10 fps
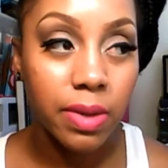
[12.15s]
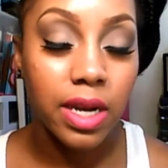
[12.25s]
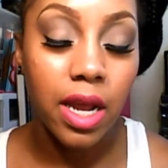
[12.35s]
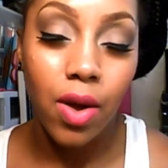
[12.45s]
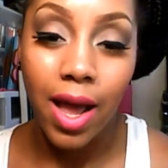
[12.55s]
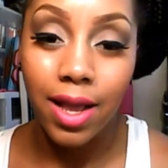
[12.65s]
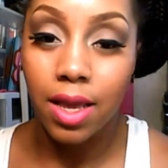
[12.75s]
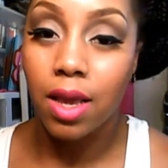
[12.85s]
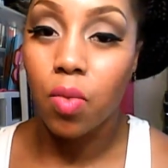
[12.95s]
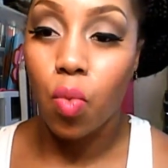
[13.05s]
but now I
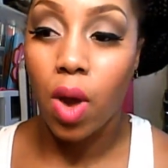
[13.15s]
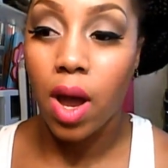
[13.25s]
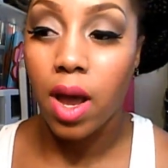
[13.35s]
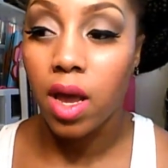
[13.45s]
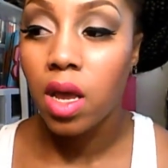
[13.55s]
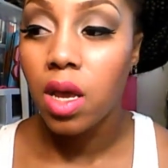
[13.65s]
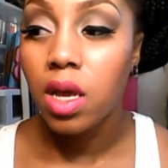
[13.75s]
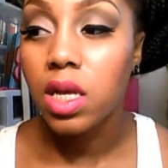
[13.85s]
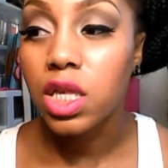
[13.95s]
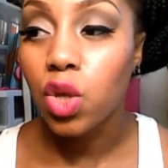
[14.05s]
get why
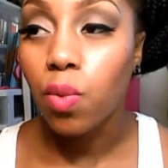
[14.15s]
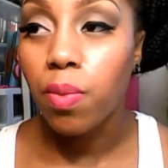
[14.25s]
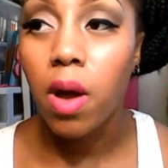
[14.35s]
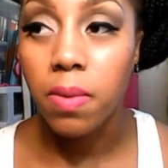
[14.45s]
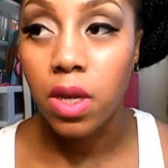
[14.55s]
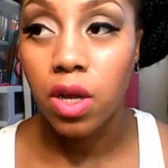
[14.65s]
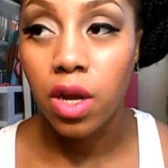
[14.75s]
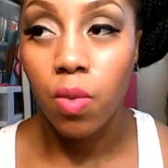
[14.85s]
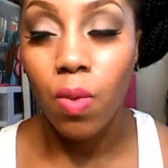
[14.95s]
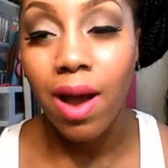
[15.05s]
it's so popular
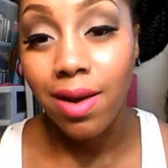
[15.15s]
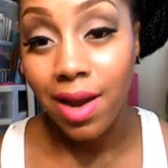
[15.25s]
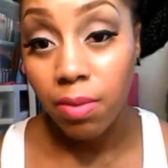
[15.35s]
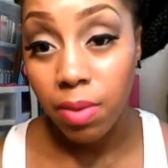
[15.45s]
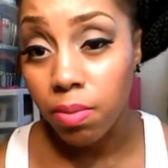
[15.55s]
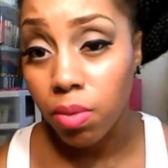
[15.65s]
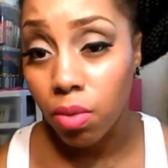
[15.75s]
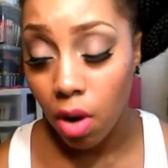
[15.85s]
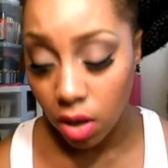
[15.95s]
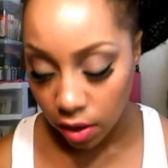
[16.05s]
and why a lot of
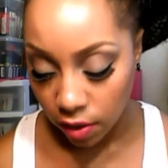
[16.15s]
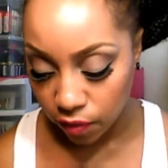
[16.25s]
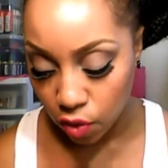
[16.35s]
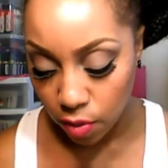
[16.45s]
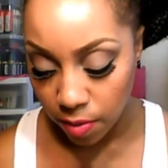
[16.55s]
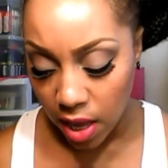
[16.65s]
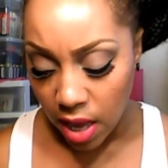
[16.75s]
people are looking for them.